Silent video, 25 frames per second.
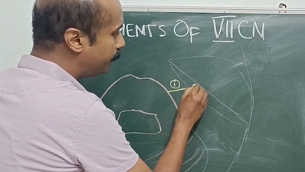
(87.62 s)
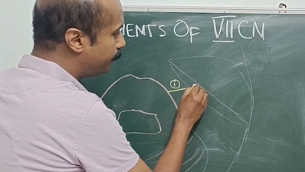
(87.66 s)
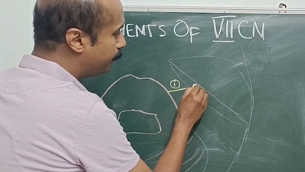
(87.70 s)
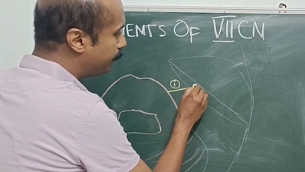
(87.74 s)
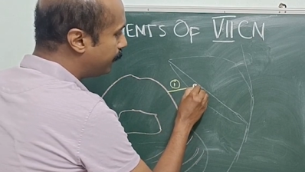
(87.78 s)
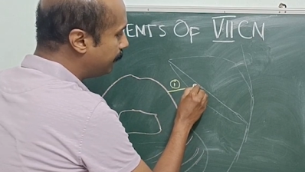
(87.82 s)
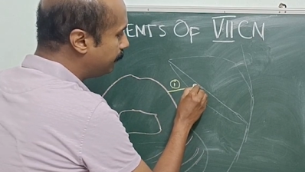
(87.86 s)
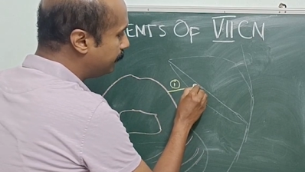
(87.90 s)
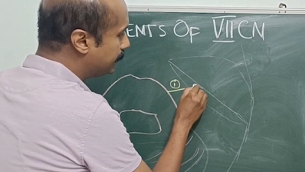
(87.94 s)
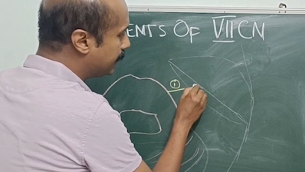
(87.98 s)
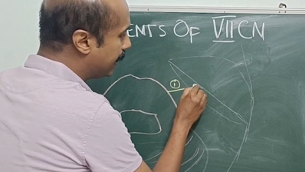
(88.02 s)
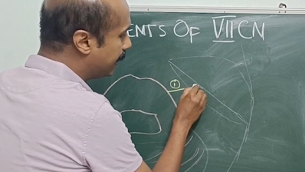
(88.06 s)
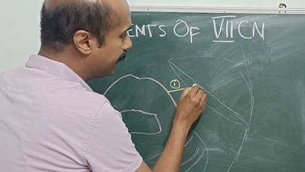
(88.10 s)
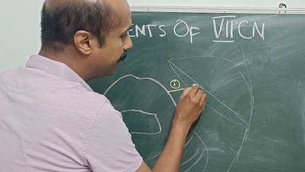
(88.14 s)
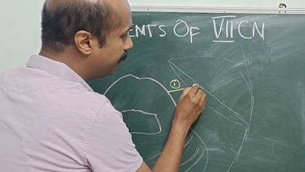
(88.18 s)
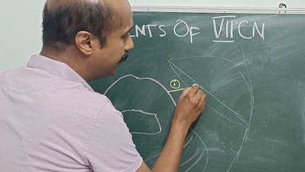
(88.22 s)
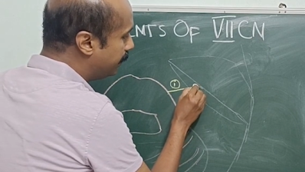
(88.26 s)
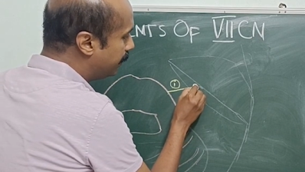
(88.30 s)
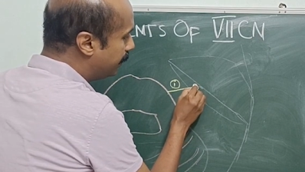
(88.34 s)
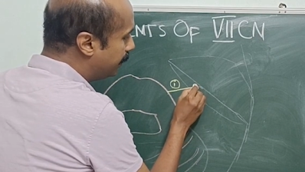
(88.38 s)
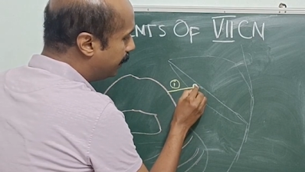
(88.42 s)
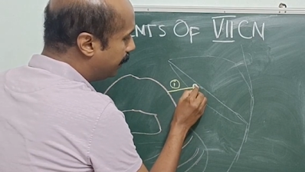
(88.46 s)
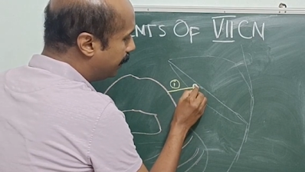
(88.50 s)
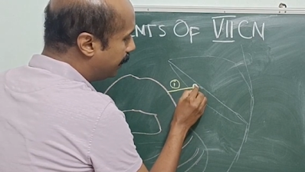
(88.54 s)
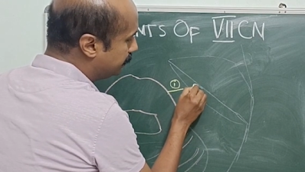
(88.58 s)
From there,
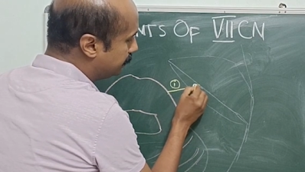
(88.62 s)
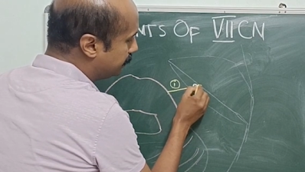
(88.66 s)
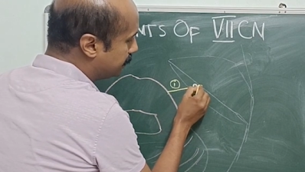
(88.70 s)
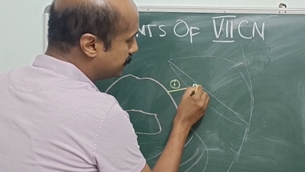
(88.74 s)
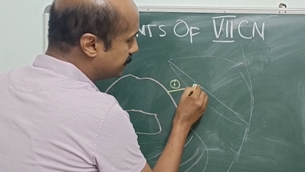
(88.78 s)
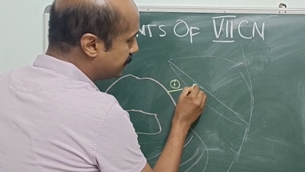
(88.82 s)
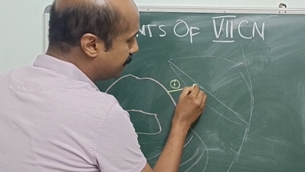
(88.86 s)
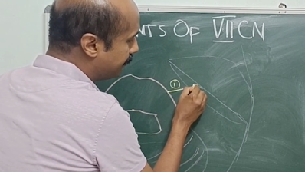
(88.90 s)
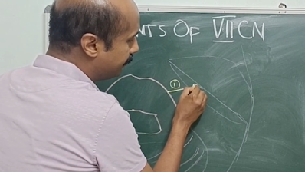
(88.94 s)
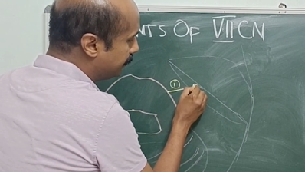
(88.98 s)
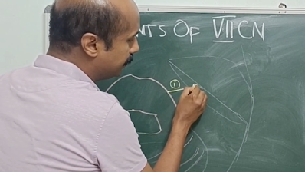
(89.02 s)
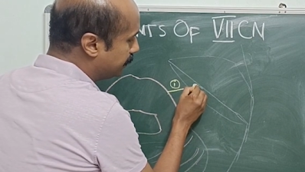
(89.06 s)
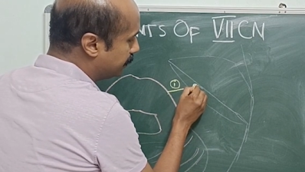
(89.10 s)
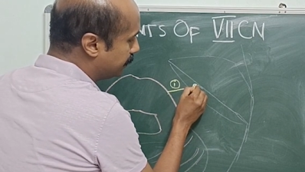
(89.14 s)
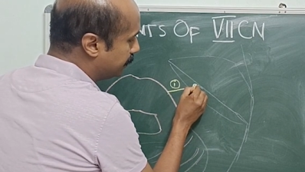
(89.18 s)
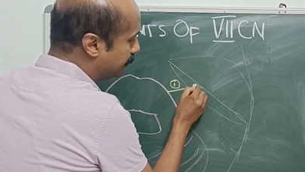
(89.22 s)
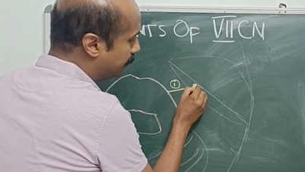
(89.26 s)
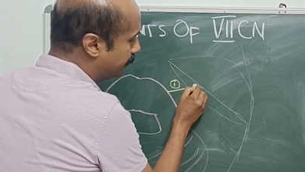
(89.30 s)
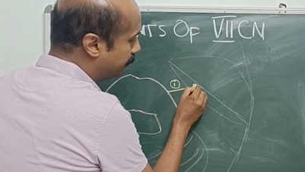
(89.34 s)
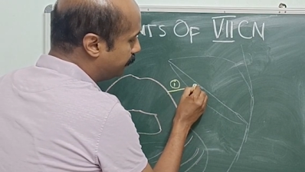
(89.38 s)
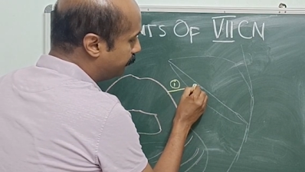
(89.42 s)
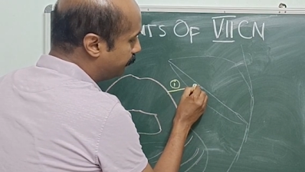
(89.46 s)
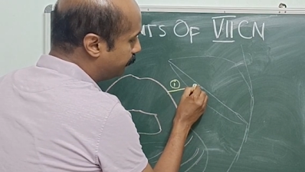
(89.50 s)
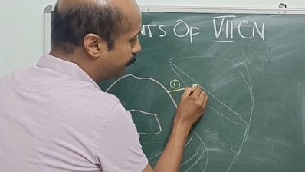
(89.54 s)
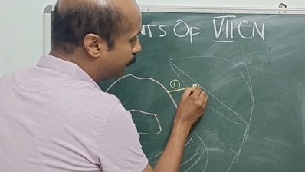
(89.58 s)
the seventh
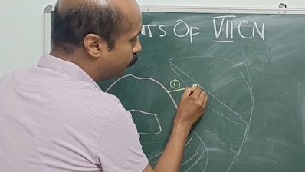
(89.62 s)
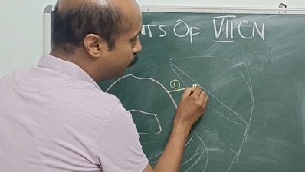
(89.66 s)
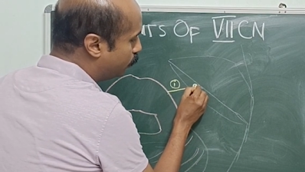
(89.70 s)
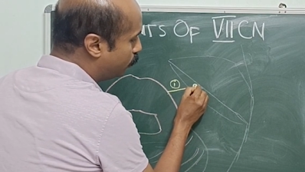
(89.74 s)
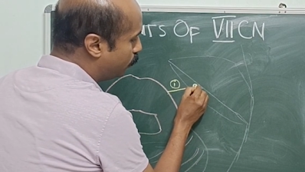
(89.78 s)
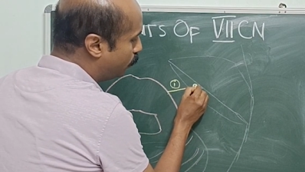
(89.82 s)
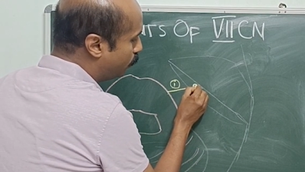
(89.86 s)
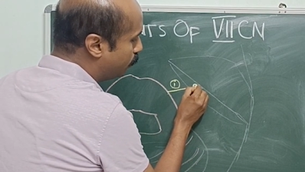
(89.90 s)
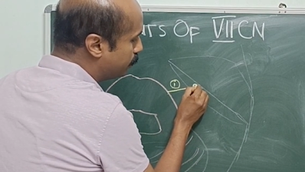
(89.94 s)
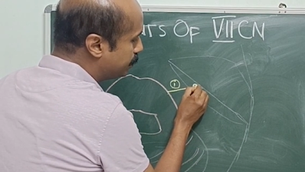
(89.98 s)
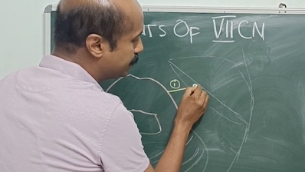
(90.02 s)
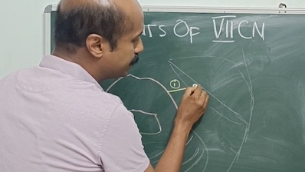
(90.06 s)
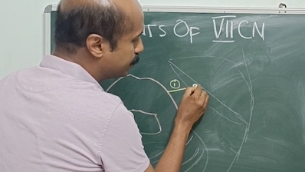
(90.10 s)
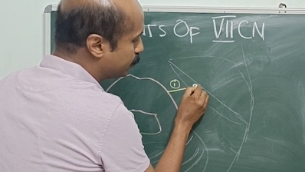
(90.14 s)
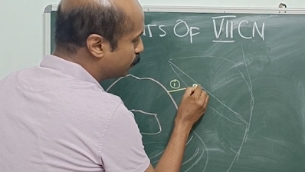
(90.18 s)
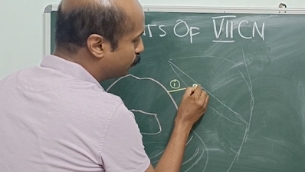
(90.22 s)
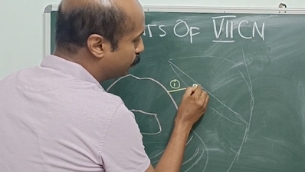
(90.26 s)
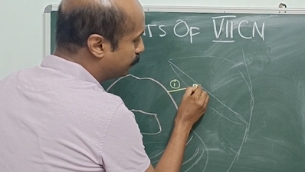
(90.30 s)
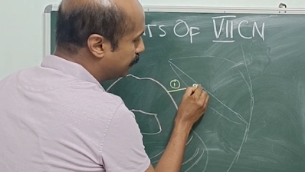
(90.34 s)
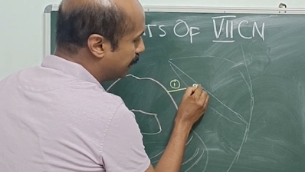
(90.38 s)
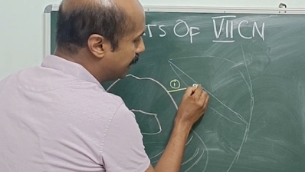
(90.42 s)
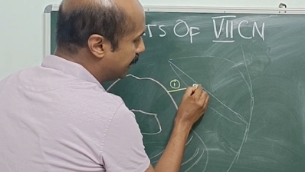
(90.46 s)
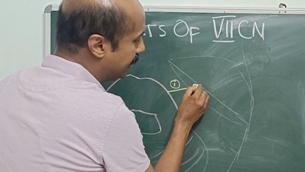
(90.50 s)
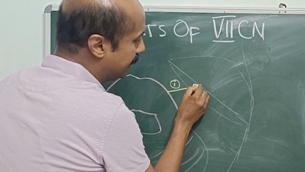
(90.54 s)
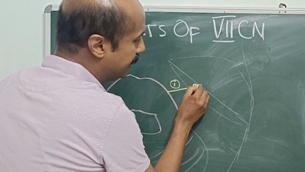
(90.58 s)
nerve goes
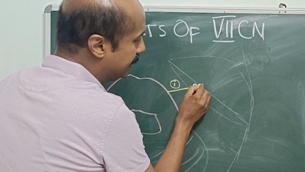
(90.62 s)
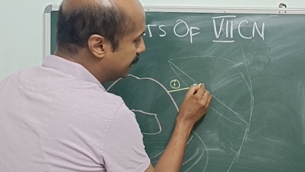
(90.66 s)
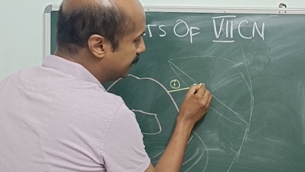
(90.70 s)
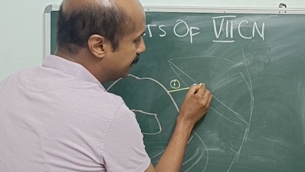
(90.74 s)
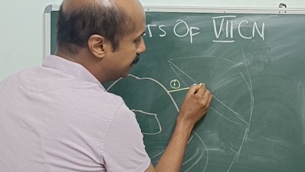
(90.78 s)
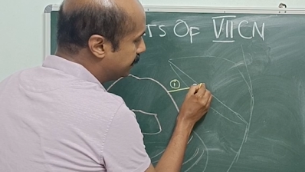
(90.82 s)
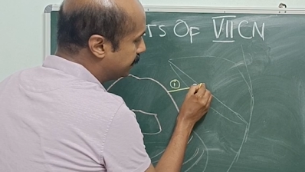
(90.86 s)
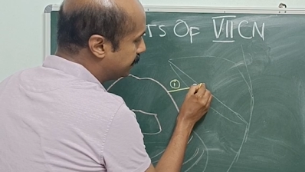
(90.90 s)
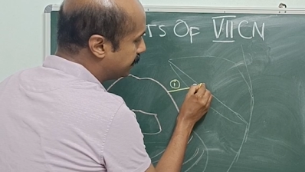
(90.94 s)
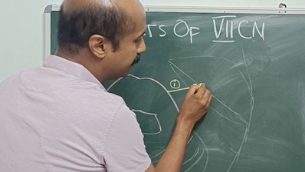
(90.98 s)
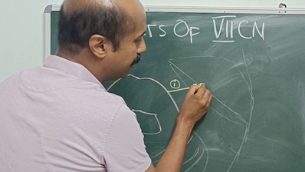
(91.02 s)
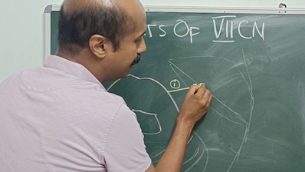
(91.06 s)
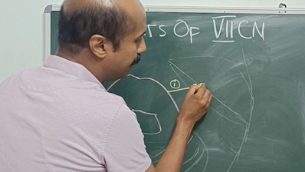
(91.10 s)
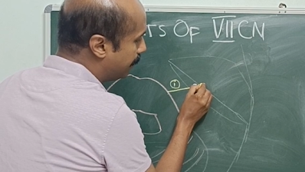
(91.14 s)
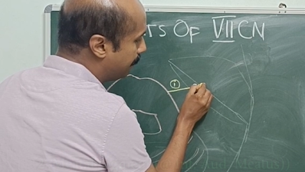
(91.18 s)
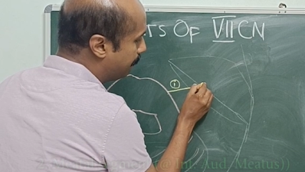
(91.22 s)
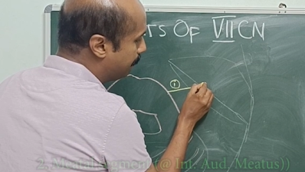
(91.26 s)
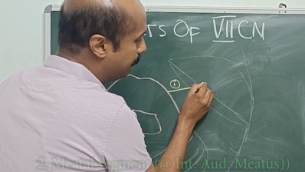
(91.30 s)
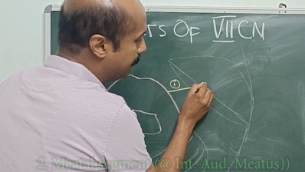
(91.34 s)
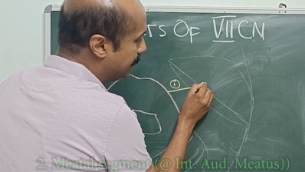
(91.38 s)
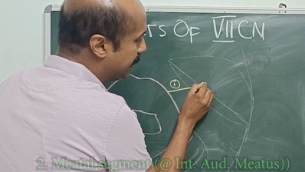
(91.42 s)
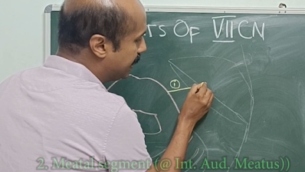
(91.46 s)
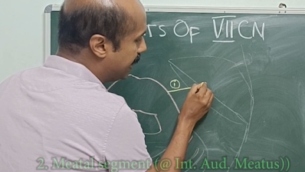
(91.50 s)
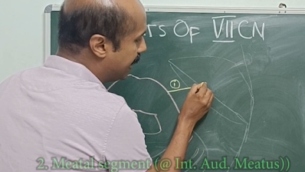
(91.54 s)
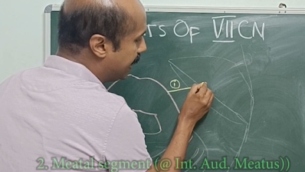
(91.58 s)
through the
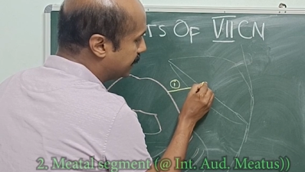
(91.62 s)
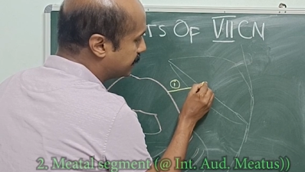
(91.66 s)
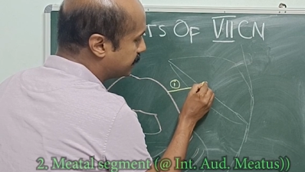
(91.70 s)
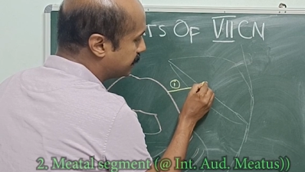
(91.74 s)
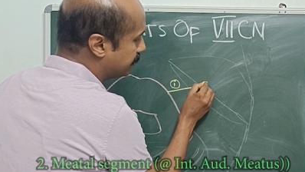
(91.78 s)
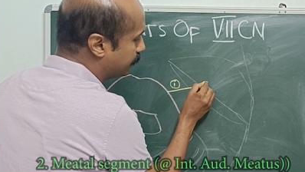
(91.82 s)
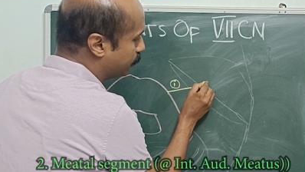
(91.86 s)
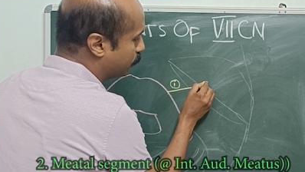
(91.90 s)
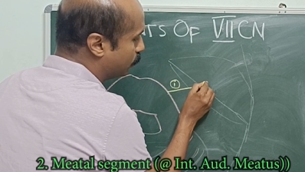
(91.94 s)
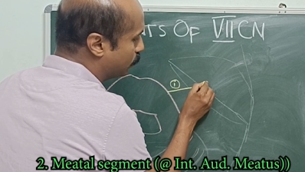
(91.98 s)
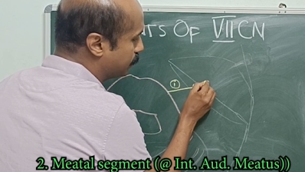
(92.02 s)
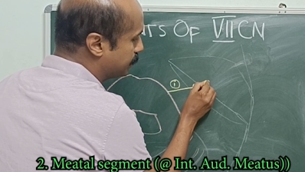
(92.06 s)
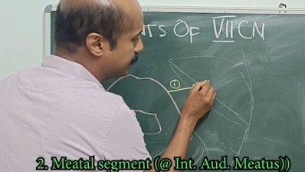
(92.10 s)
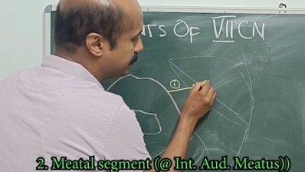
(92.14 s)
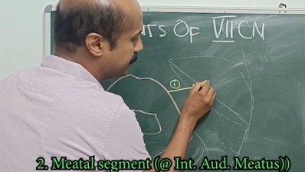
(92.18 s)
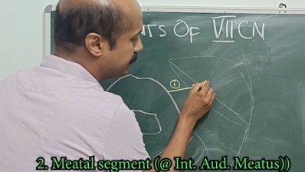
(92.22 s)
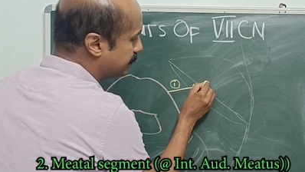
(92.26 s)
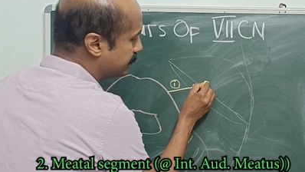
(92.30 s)
intrameatal course.